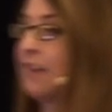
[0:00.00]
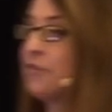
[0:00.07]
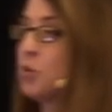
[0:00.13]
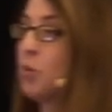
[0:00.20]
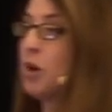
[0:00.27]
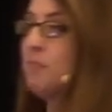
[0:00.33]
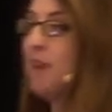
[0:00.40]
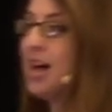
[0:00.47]
after
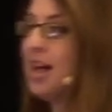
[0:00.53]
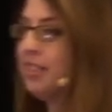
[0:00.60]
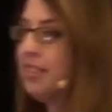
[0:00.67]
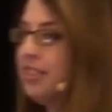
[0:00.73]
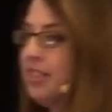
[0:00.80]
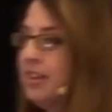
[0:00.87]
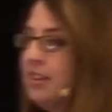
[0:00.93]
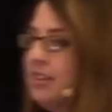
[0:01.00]
one month.
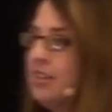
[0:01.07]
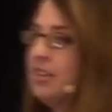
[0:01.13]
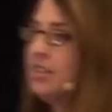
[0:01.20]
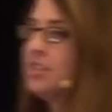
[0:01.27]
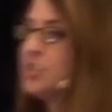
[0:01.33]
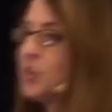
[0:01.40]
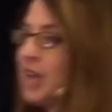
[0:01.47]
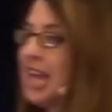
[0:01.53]

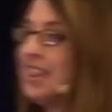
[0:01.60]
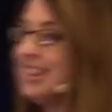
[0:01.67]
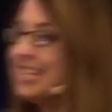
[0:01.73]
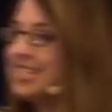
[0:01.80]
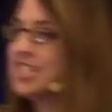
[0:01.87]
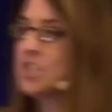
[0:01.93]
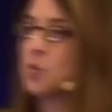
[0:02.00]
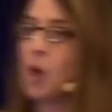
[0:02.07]
So again,
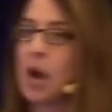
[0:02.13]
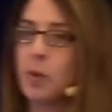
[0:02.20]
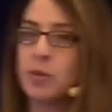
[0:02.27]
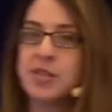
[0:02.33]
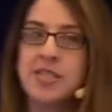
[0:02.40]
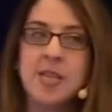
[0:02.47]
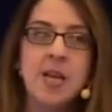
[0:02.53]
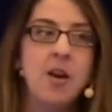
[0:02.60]
this is why
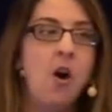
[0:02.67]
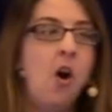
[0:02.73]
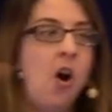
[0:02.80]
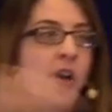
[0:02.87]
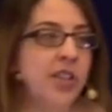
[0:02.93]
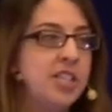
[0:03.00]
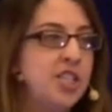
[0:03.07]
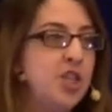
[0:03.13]
we're seeing
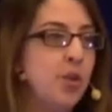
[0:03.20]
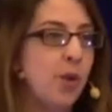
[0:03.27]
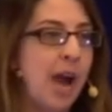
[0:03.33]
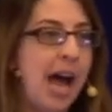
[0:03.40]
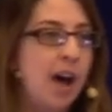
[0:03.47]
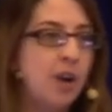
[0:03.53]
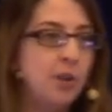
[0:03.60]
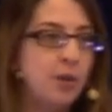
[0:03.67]
all these newer
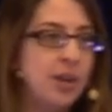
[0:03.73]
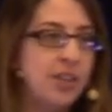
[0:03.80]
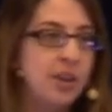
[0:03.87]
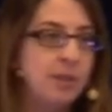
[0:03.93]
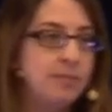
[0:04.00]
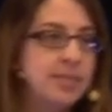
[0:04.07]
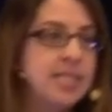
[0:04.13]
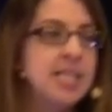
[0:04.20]

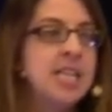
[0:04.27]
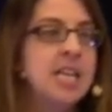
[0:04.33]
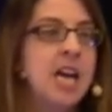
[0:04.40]
algorithms,